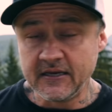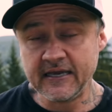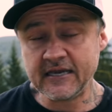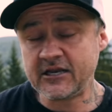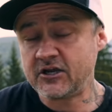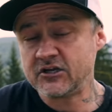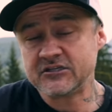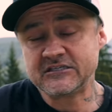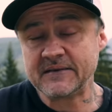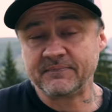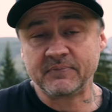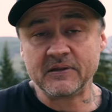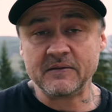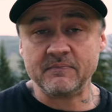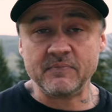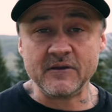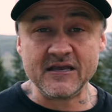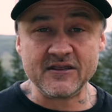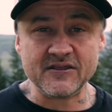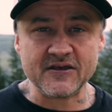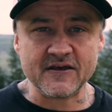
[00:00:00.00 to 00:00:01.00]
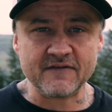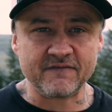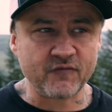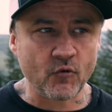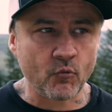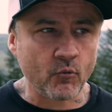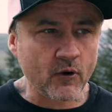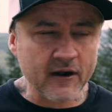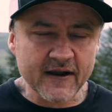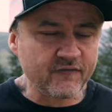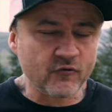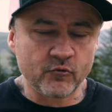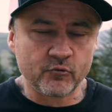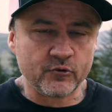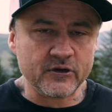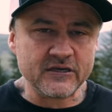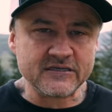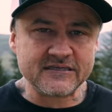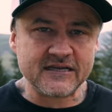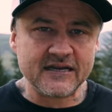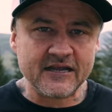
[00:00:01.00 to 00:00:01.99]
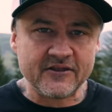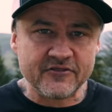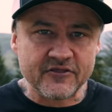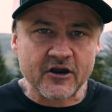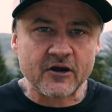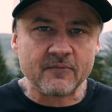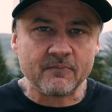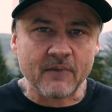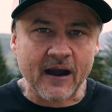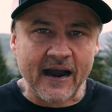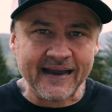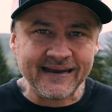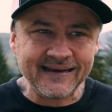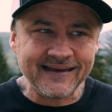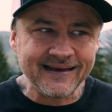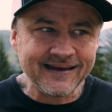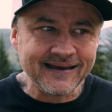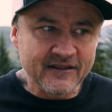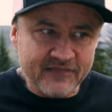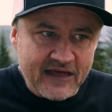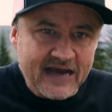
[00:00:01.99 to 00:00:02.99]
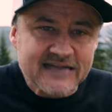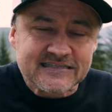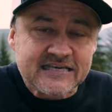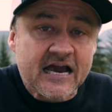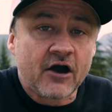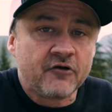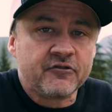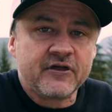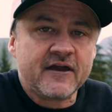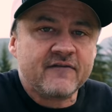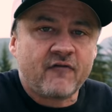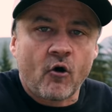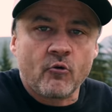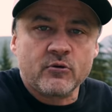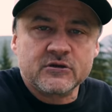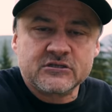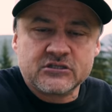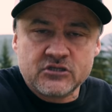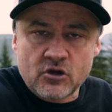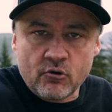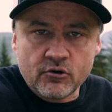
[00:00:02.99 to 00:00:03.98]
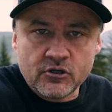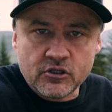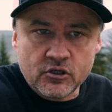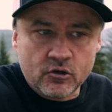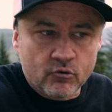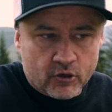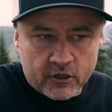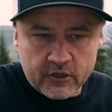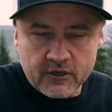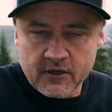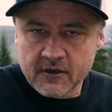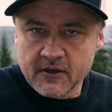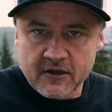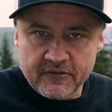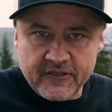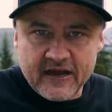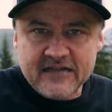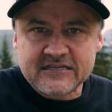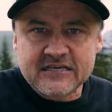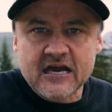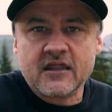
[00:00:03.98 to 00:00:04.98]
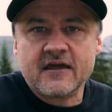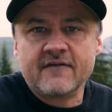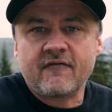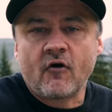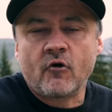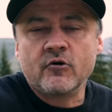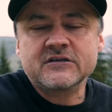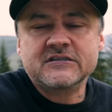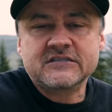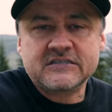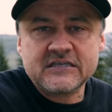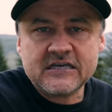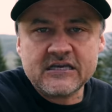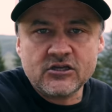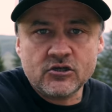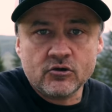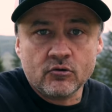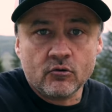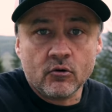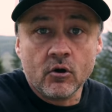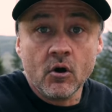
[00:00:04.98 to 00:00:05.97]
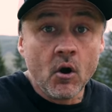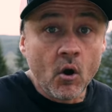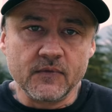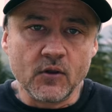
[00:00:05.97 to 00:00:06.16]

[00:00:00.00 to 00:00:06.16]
It could simply be that for whatever reason in their mind, that's how they've always known you or that's how they've always seen you.